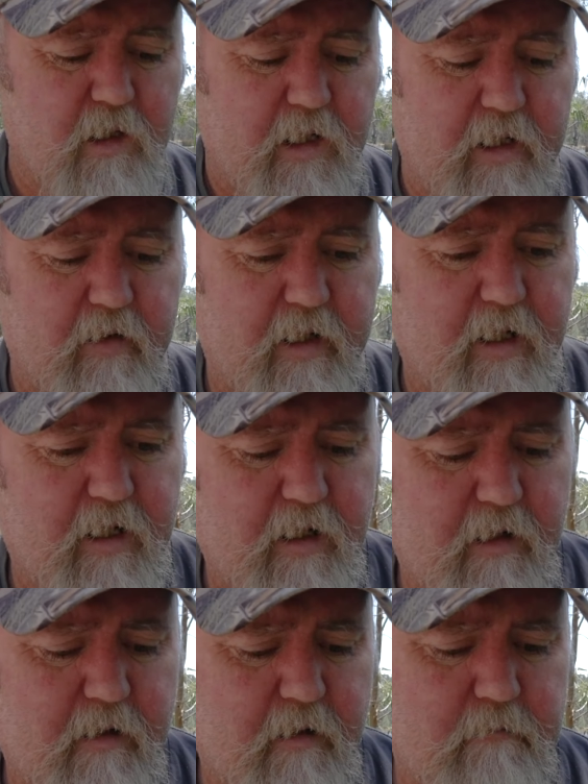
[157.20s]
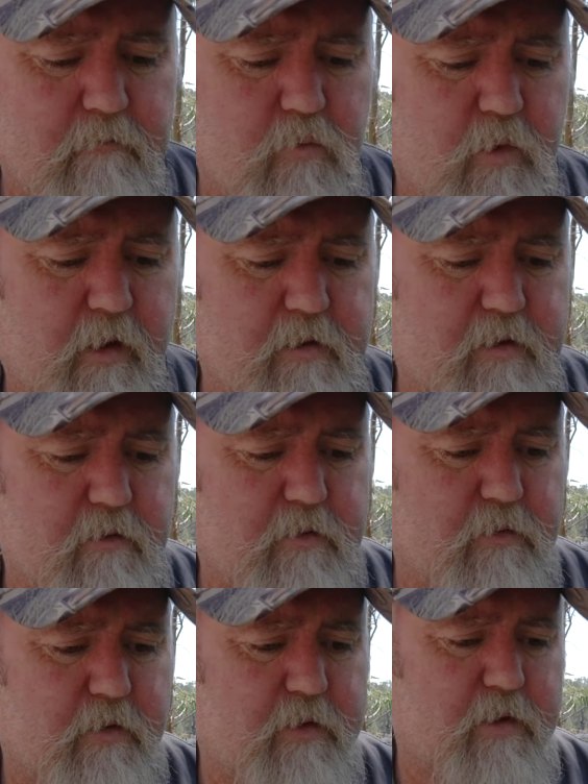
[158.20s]
Anyway, what else can I
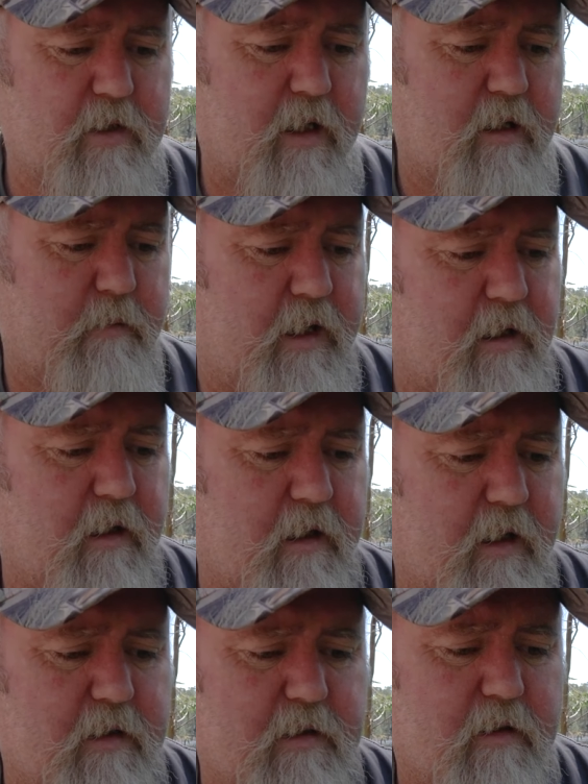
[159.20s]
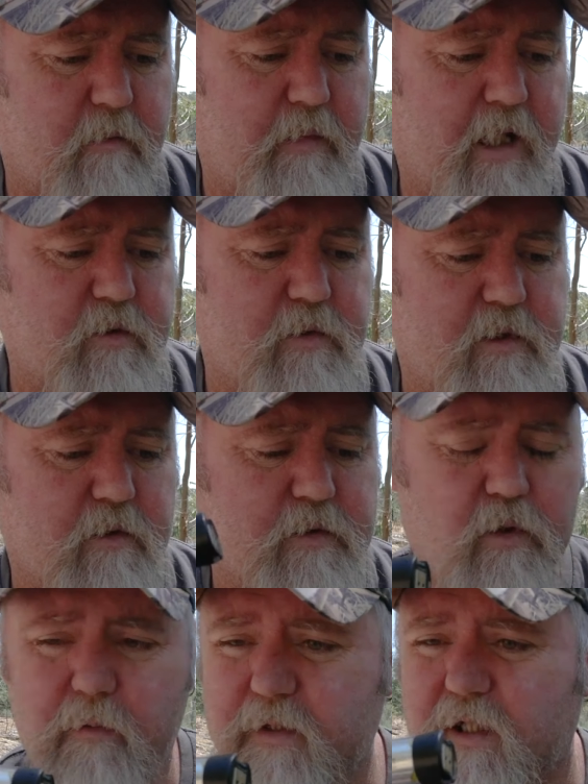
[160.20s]
sort of say about it? Okay, so the battery cell
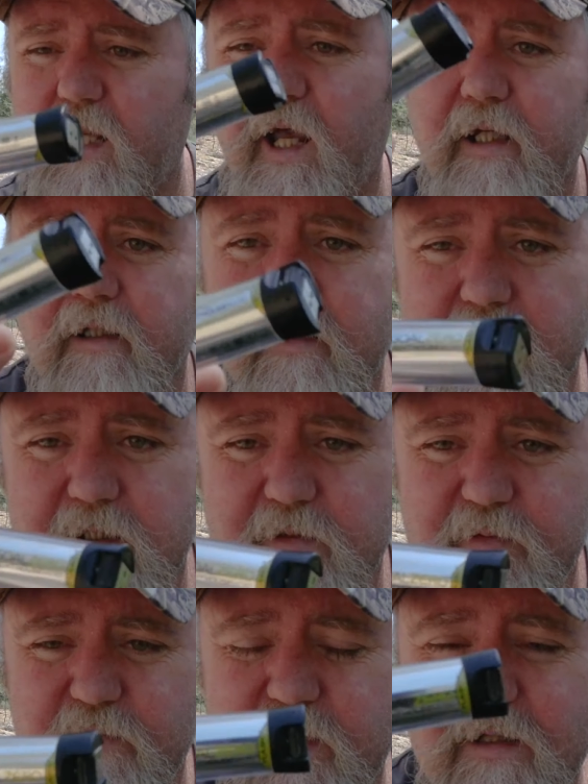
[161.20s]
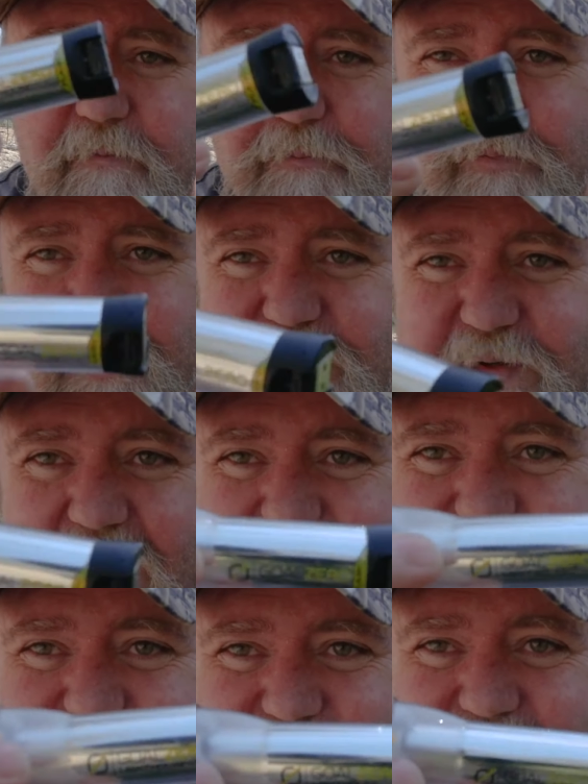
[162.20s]
type, it's an 18650. If you
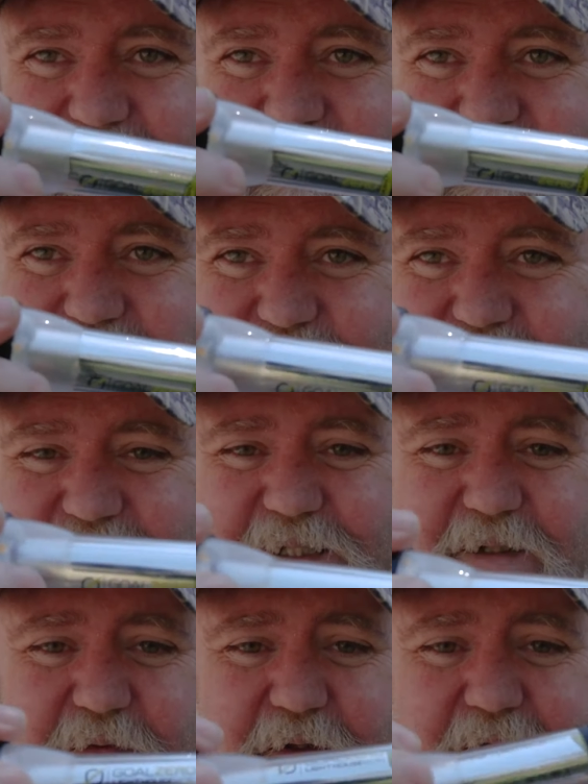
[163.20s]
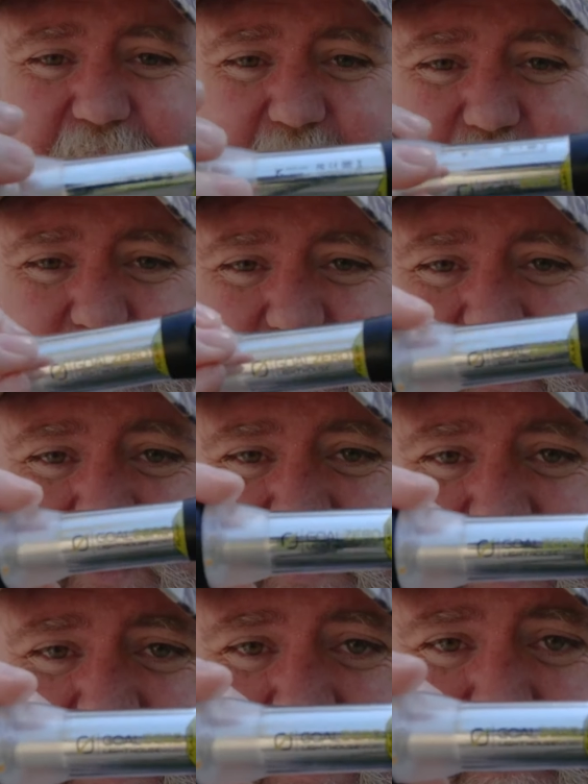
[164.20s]
actually look at it, you can sort of tell that this
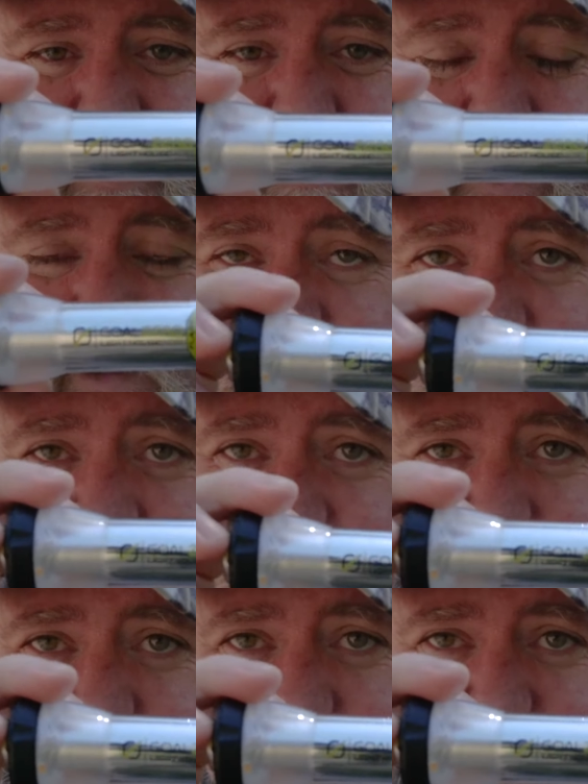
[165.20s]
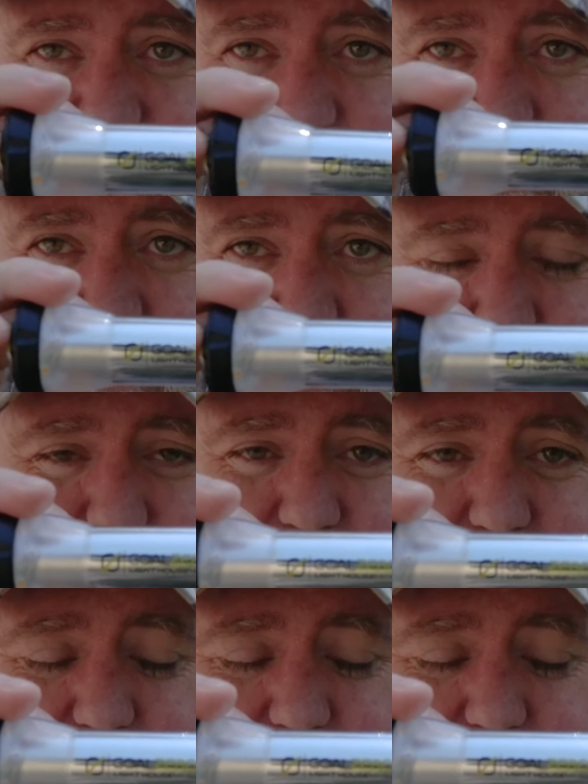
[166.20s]
thing is pretty much an 18650 with a torch built